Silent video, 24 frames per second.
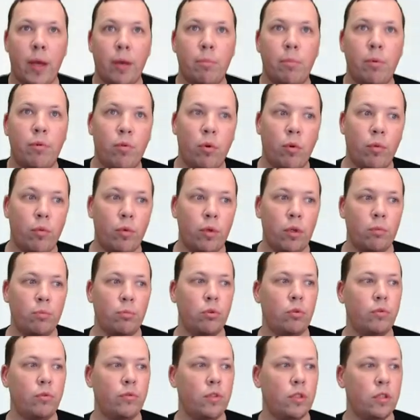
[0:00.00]
before we
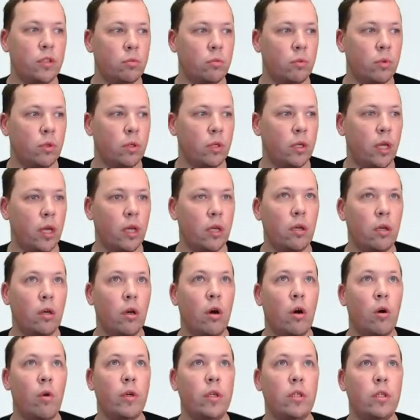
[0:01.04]
approve this one and
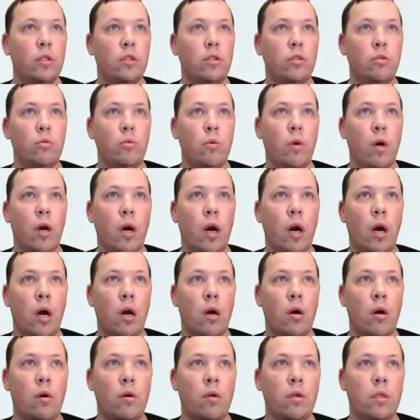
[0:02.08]
go into
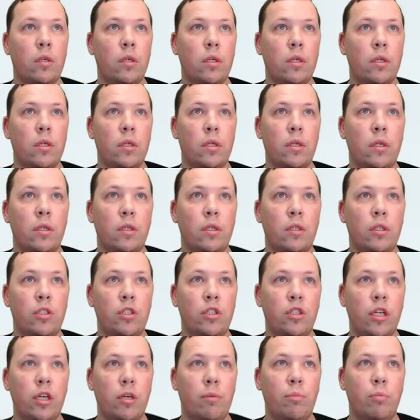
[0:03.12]
our
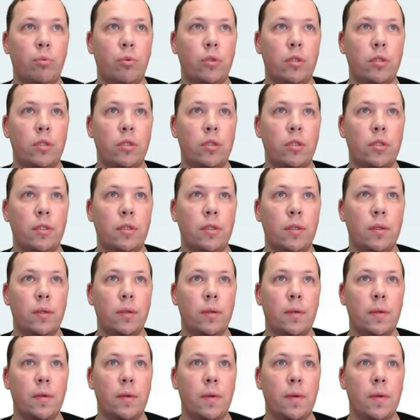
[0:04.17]
SharePoint,
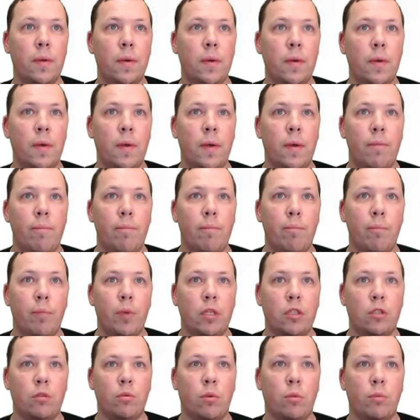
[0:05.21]

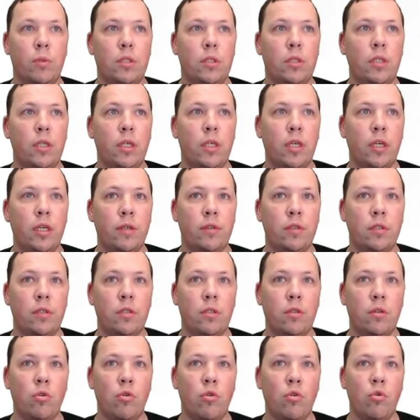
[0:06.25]
because what we see here is
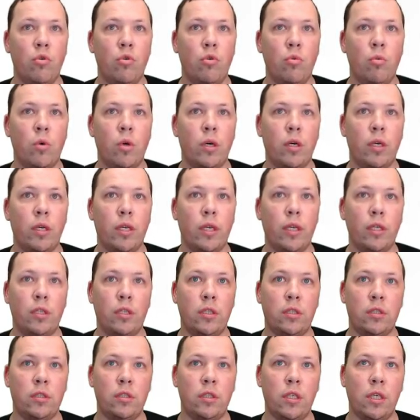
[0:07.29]
the new one, and you
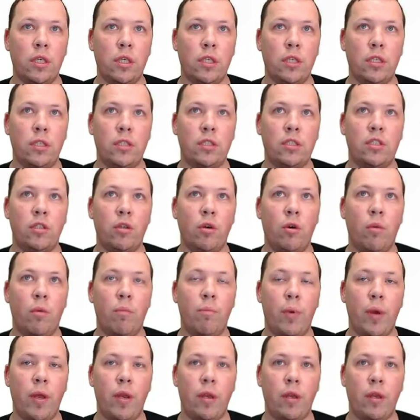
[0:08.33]
can see that it's still
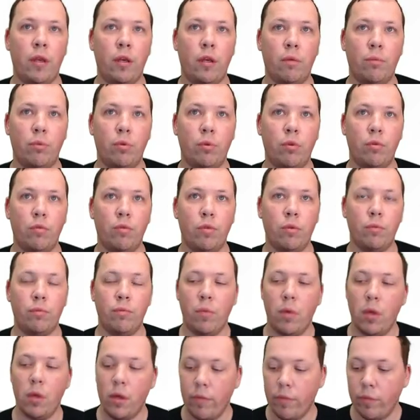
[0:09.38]
pending approval.
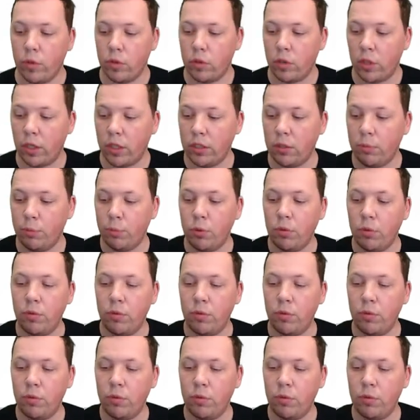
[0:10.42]
So let's approve